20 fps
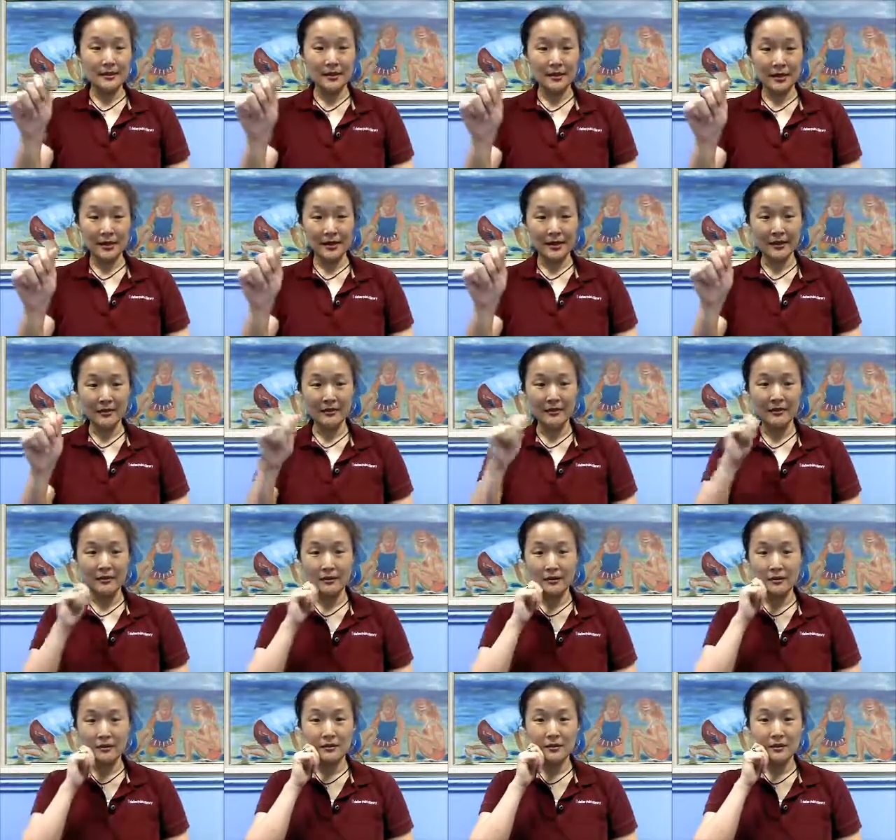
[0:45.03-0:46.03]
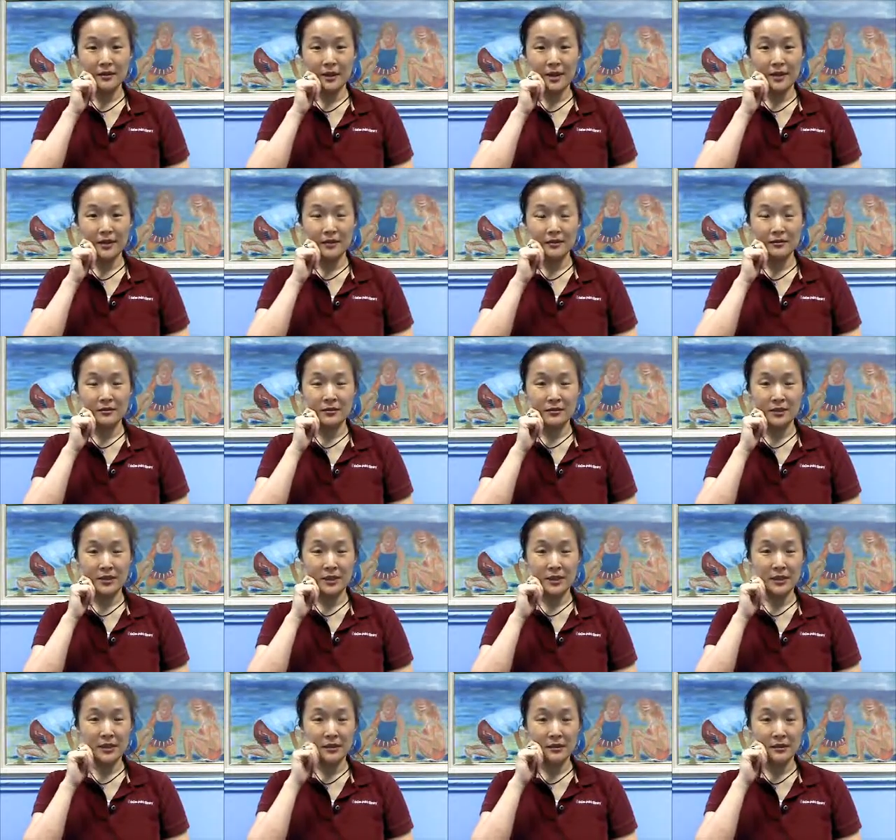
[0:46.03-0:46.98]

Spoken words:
Take your cheek